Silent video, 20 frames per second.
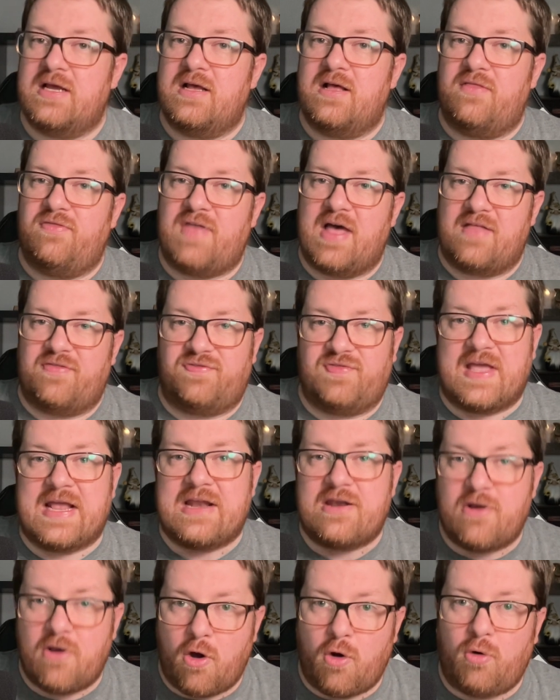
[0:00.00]
that they
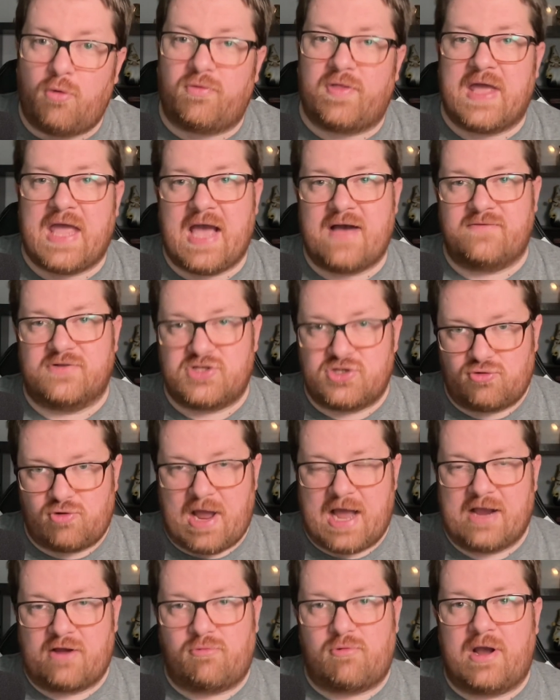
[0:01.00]
know they have a
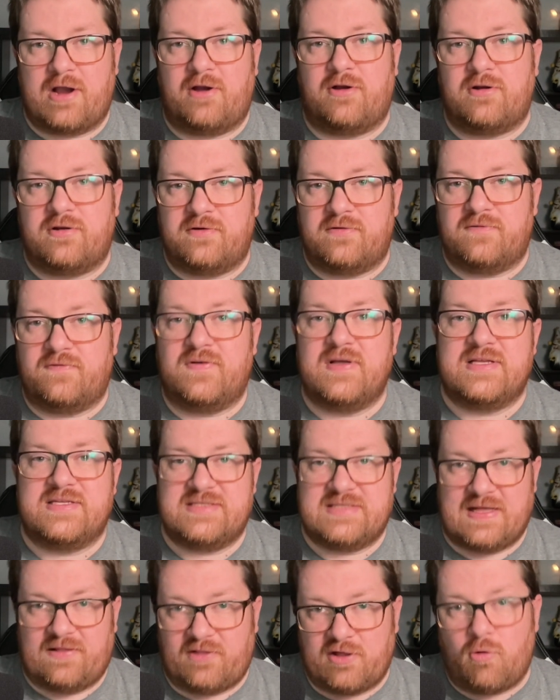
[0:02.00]
track record of
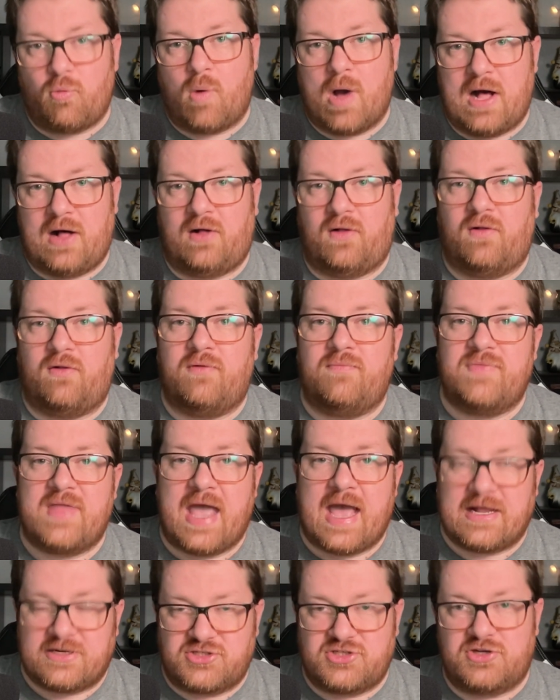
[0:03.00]
selling well
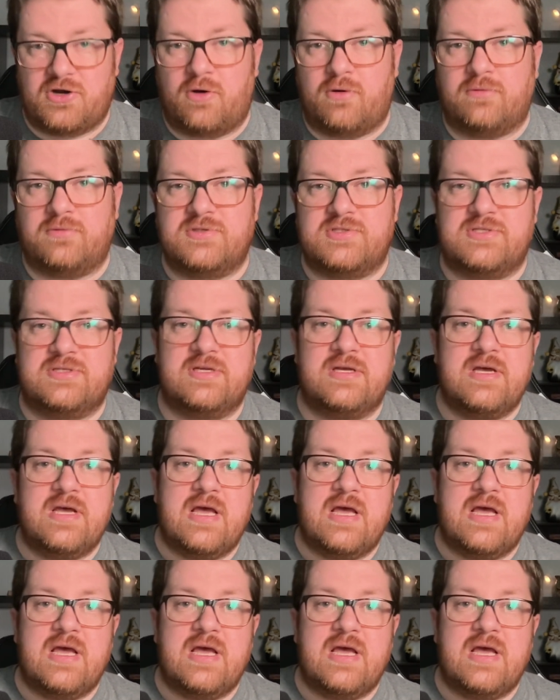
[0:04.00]
at shows.